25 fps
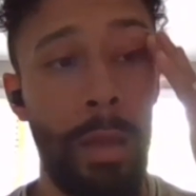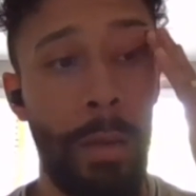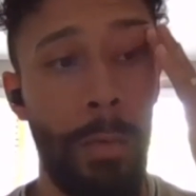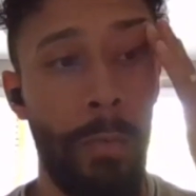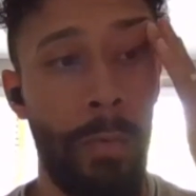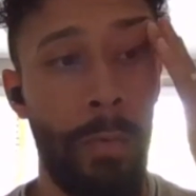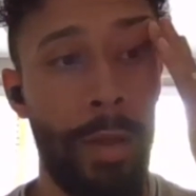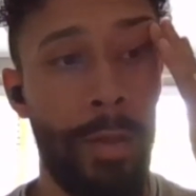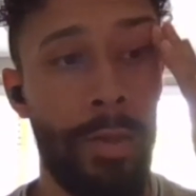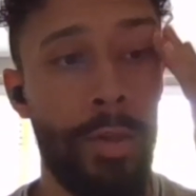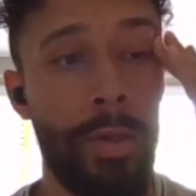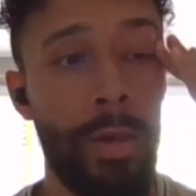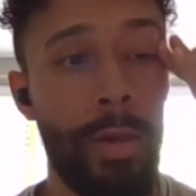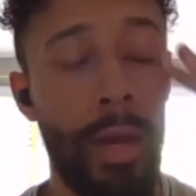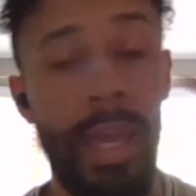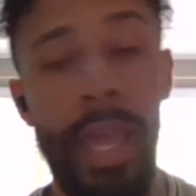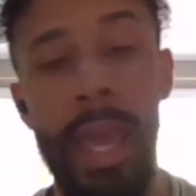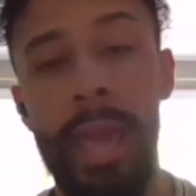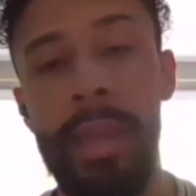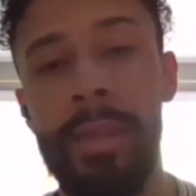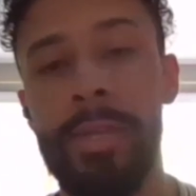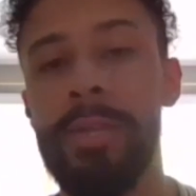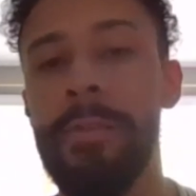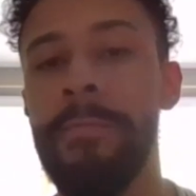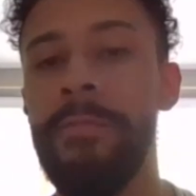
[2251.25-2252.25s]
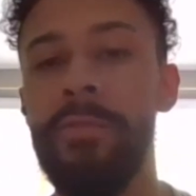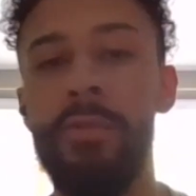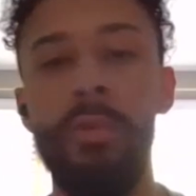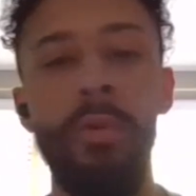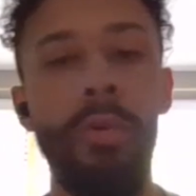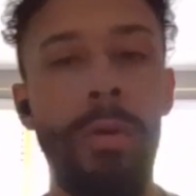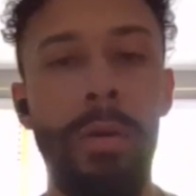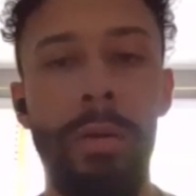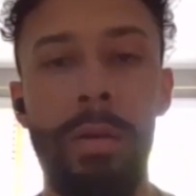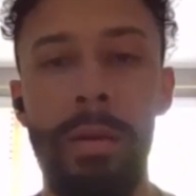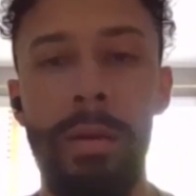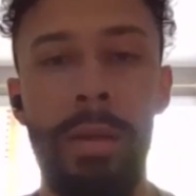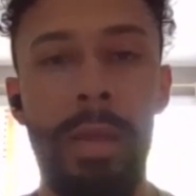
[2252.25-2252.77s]
which again is a
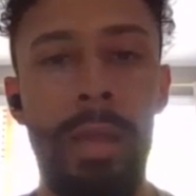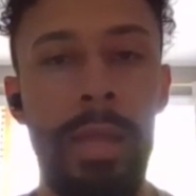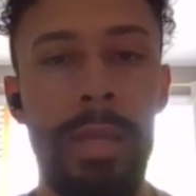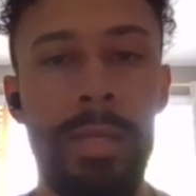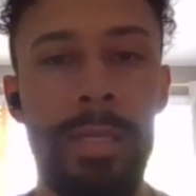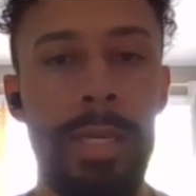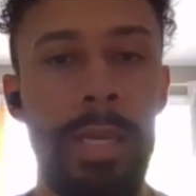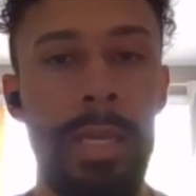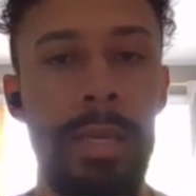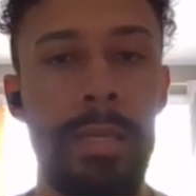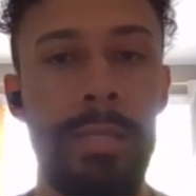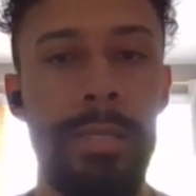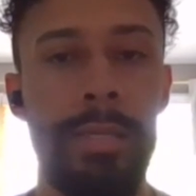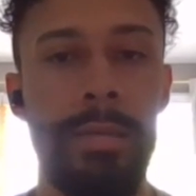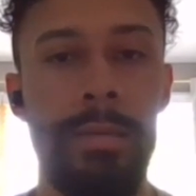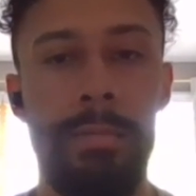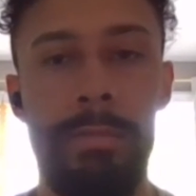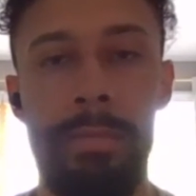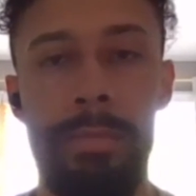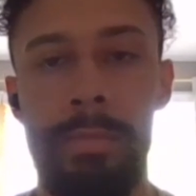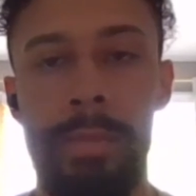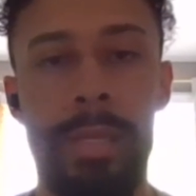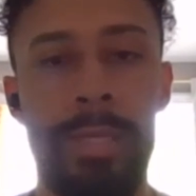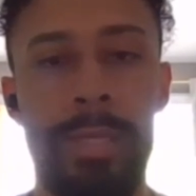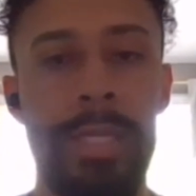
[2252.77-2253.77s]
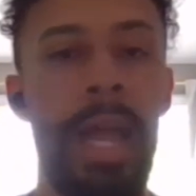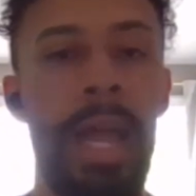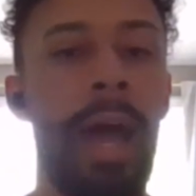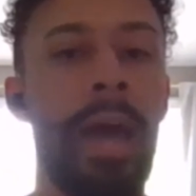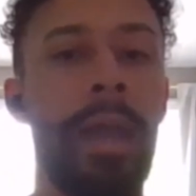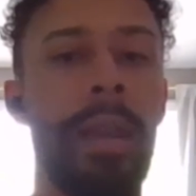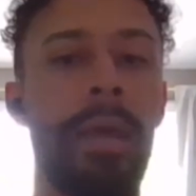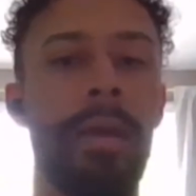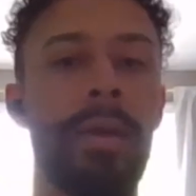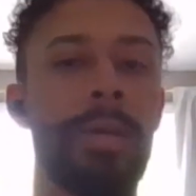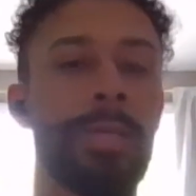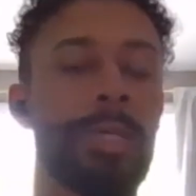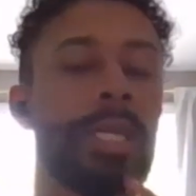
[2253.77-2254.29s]
floor, is it's
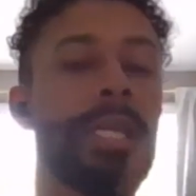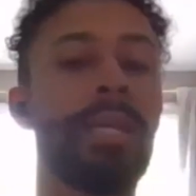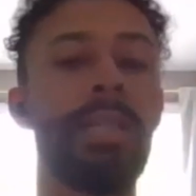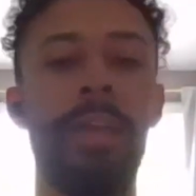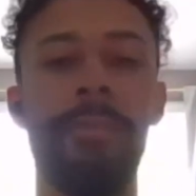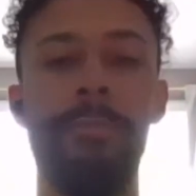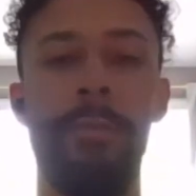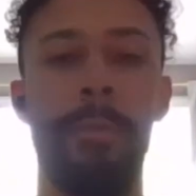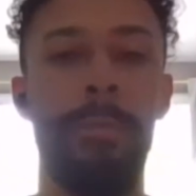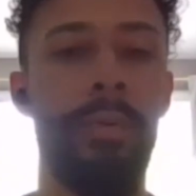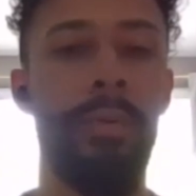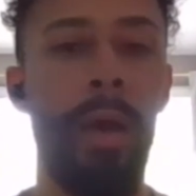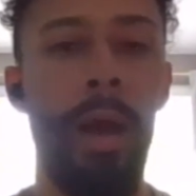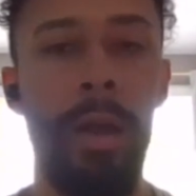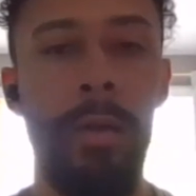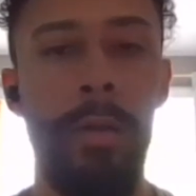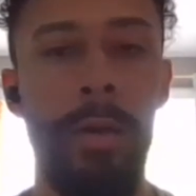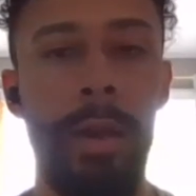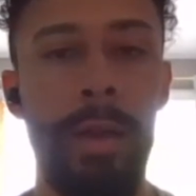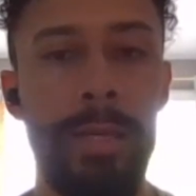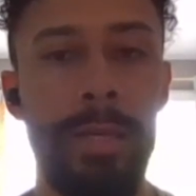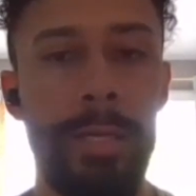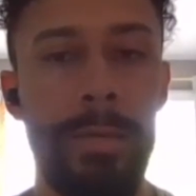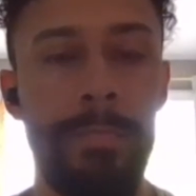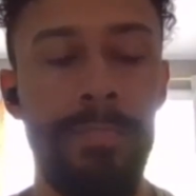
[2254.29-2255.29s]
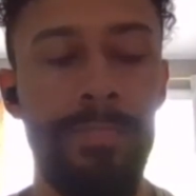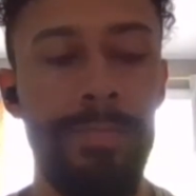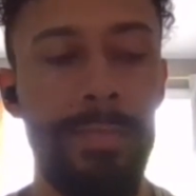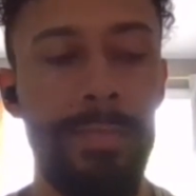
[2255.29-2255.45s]
not a ceiling for progress.